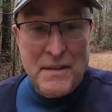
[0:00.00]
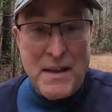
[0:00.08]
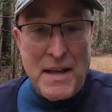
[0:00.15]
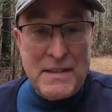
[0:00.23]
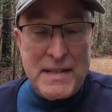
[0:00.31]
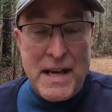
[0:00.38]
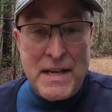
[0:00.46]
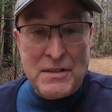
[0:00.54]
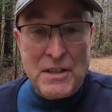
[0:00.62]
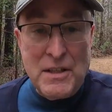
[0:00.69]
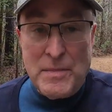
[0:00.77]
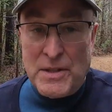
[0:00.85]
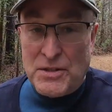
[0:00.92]
They say it's
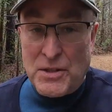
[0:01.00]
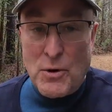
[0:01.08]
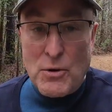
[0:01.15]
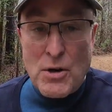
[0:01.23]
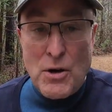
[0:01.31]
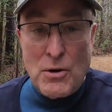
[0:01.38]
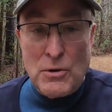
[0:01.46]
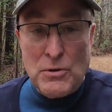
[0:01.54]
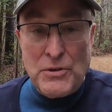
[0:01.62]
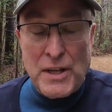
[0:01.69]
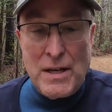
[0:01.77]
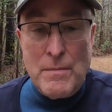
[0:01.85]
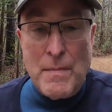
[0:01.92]
going to be so
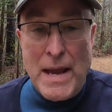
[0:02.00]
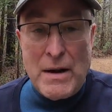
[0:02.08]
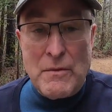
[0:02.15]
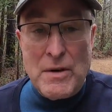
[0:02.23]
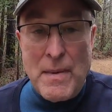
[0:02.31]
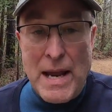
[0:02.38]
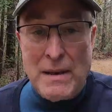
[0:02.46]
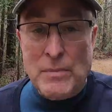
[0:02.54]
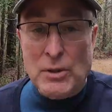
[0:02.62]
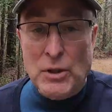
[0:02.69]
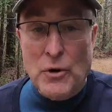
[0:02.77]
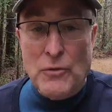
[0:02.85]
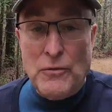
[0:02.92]
cold that it may remain
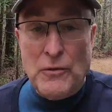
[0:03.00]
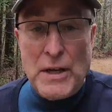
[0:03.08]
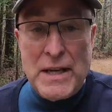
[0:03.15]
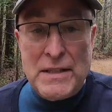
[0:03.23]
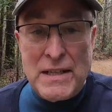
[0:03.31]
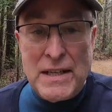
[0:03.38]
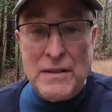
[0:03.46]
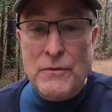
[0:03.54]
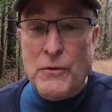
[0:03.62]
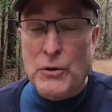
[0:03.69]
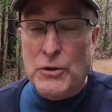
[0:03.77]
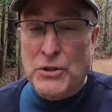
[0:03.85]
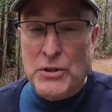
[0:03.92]
below freezing
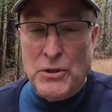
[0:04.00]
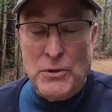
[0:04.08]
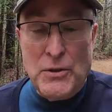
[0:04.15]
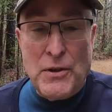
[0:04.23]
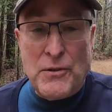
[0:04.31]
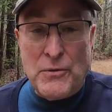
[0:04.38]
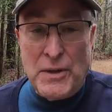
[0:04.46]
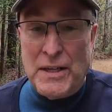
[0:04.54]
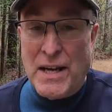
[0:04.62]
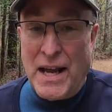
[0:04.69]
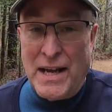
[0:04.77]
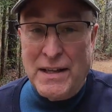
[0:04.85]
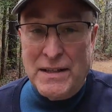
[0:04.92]
for 2 to 3
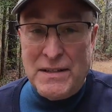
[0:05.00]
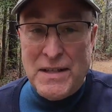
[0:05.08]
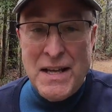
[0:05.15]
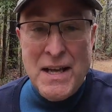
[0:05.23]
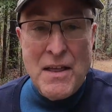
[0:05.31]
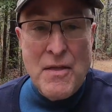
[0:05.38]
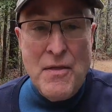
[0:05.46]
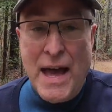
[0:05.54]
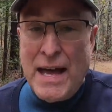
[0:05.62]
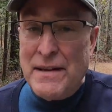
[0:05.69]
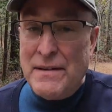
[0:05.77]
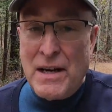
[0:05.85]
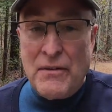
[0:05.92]
days.
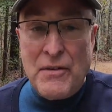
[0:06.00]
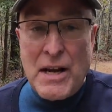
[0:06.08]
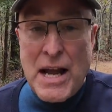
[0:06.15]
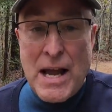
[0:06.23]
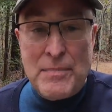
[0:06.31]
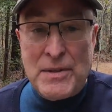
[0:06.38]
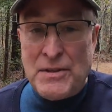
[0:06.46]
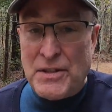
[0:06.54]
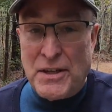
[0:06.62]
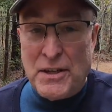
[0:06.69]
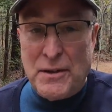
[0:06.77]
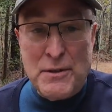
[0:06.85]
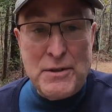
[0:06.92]
That never happens
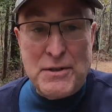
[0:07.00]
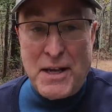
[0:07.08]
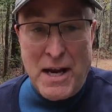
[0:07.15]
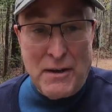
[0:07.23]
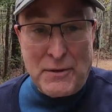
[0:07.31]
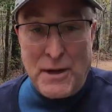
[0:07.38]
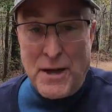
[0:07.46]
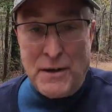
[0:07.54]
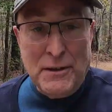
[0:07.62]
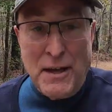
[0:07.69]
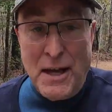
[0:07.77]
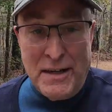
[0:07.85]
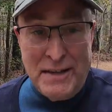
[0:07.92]
here in South
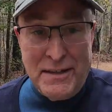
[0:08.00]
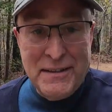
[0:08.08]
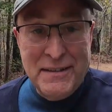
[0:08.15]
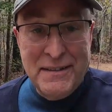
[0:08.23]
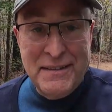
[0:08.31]
Carolina.